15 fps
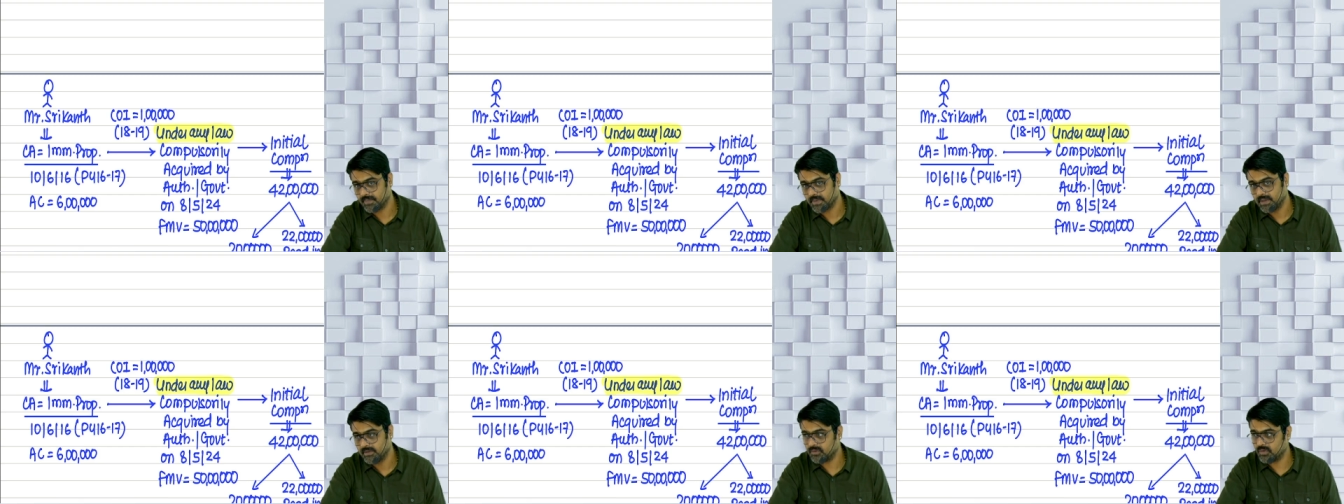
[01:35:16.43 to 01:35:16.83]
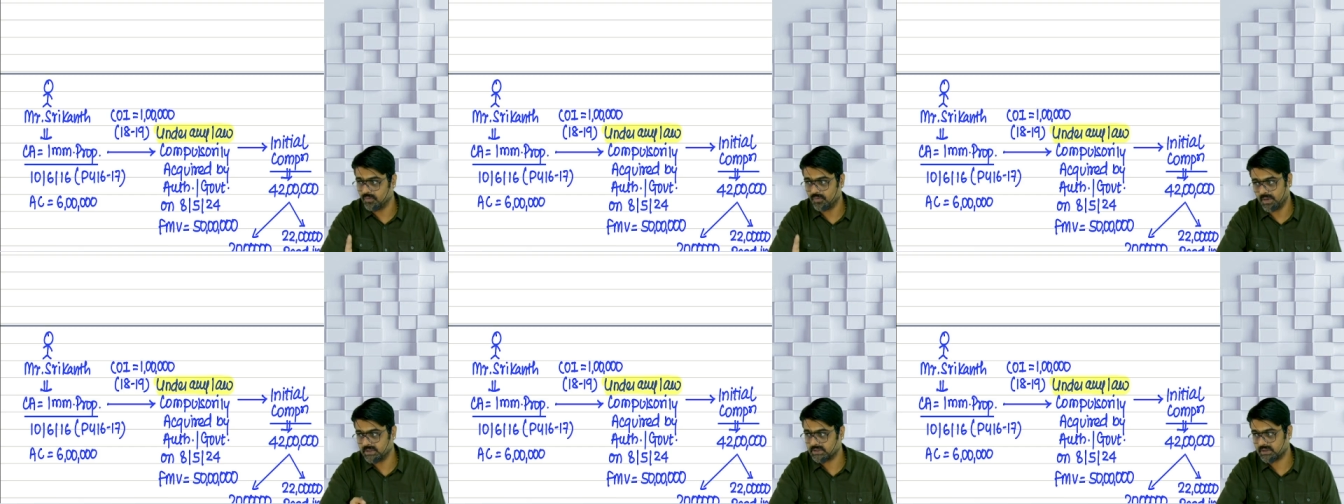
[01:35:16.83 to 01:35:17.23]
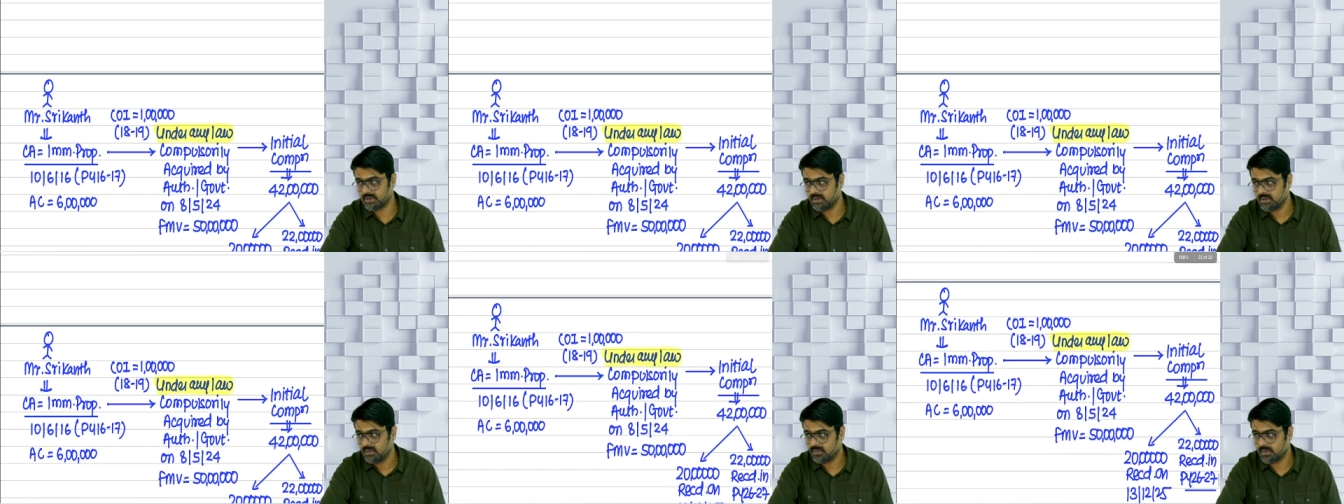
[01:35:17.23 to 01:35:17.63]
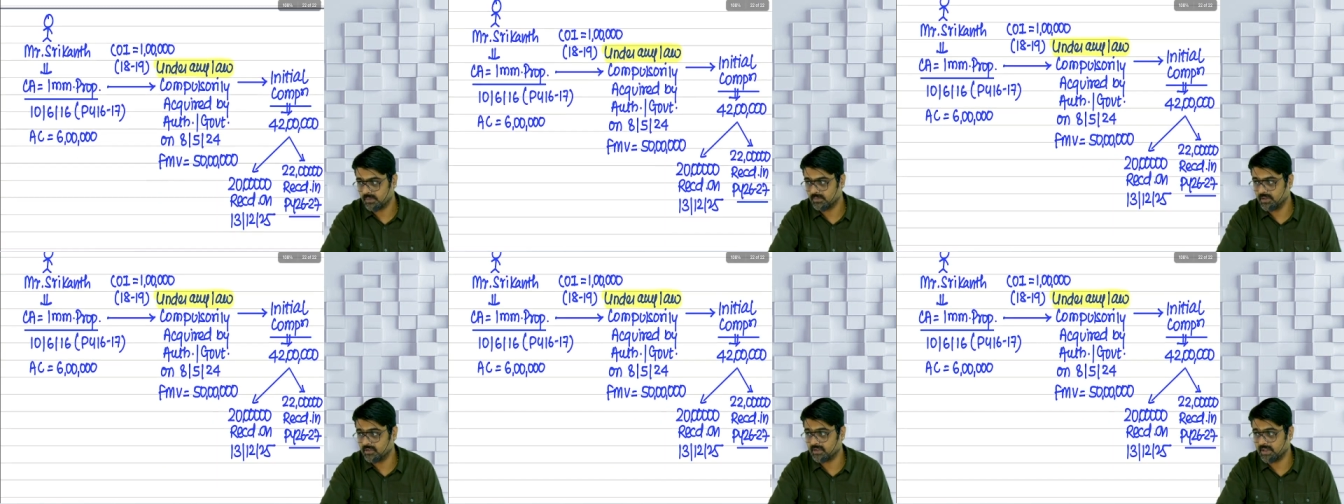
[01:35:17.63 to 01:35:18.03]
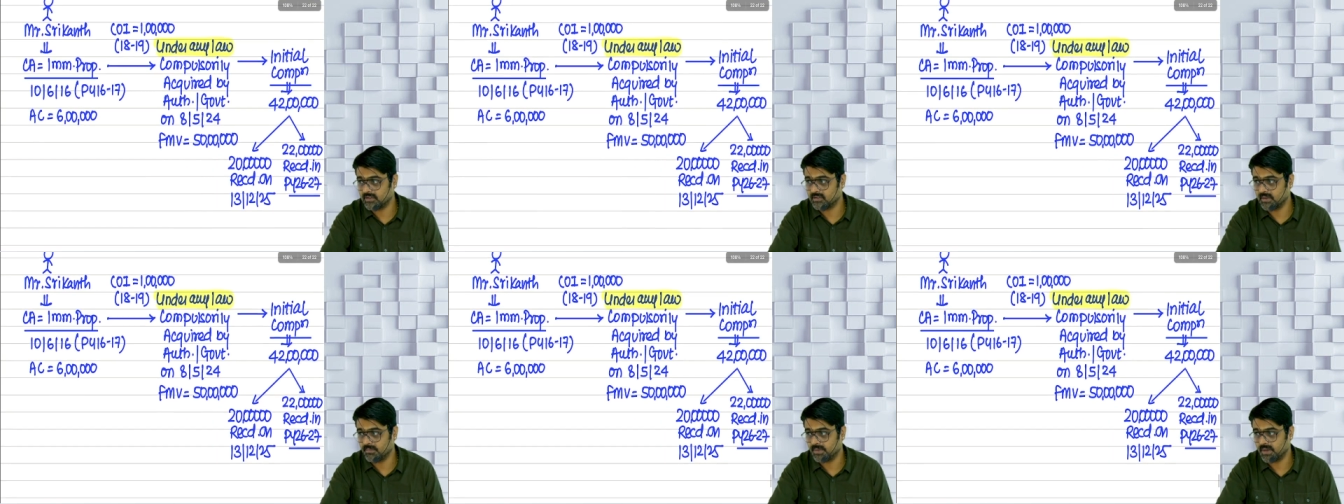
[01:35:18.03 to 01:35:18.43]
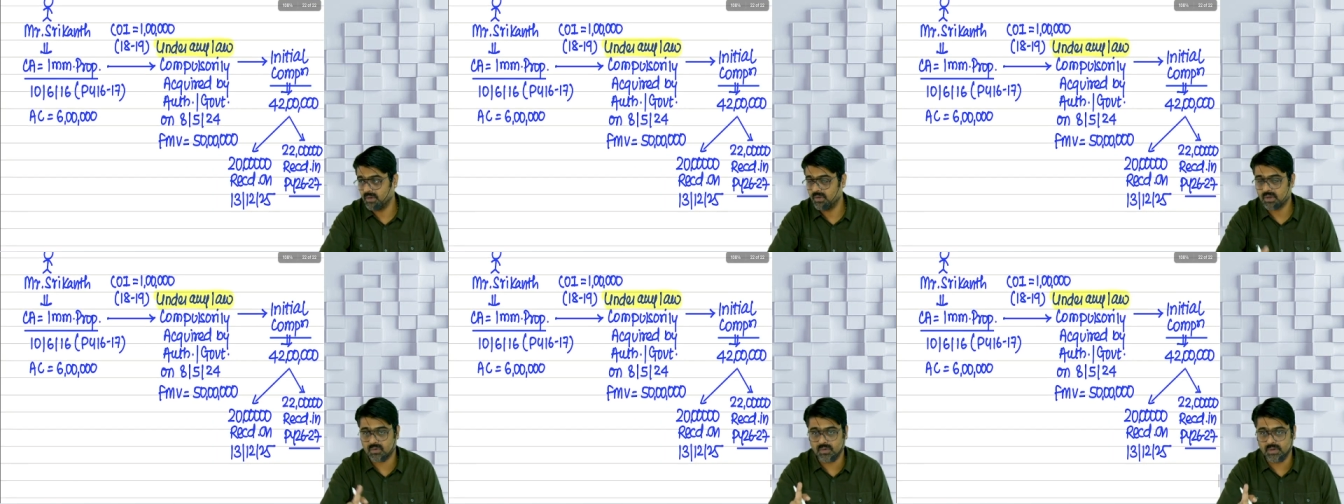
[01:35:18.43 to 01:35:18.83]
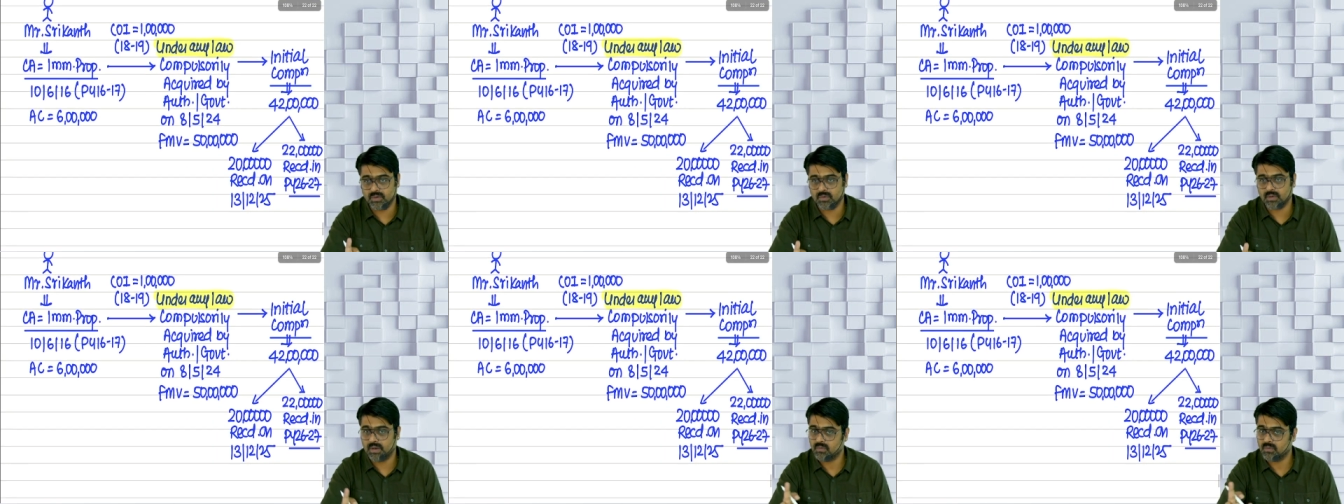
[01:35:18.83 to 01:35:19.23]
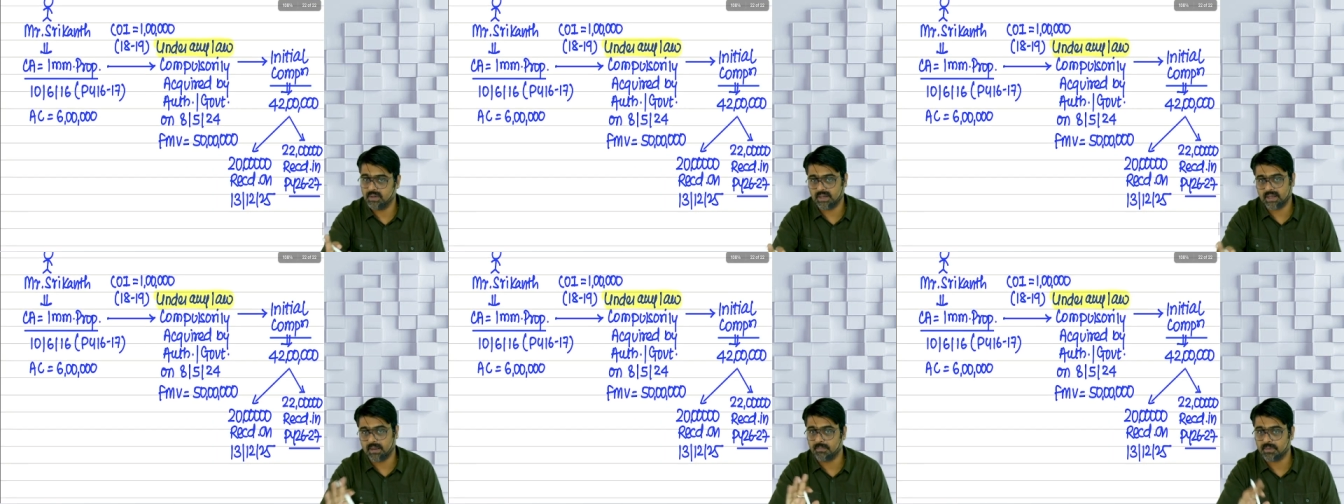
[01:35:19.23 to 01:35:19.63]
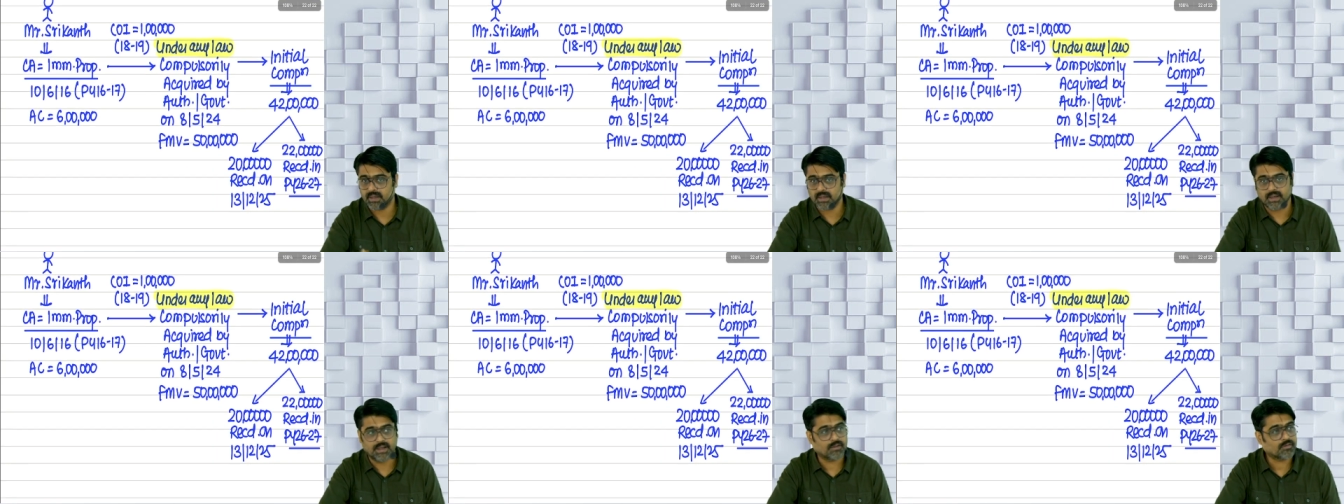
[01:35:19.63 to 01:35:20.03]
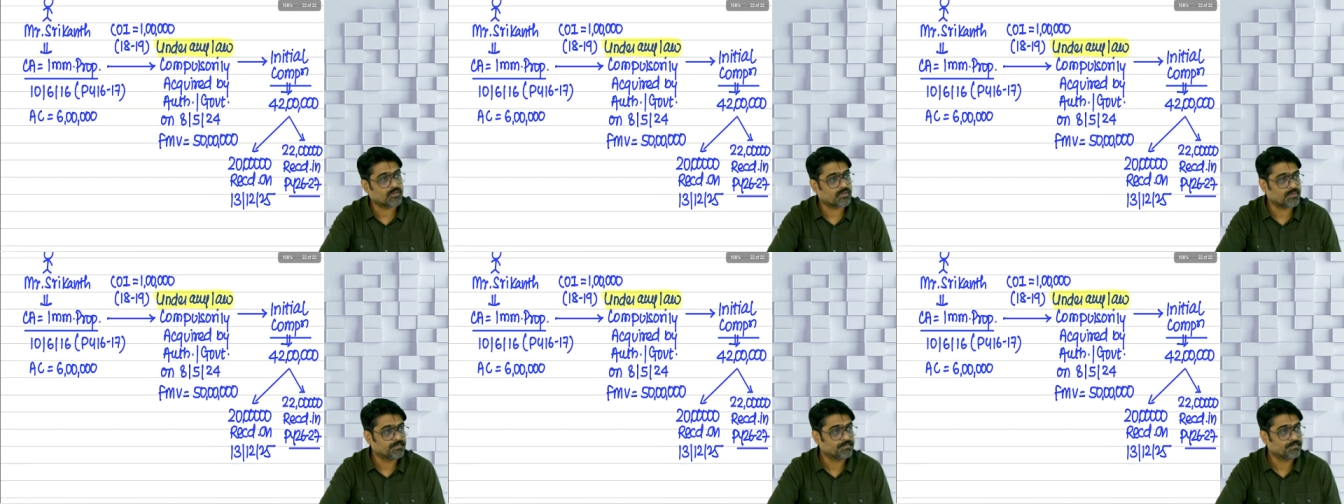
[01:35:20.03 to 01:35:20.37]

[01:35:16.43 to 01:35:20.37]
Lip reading: So first, from this example, you are going to calculate capital gains.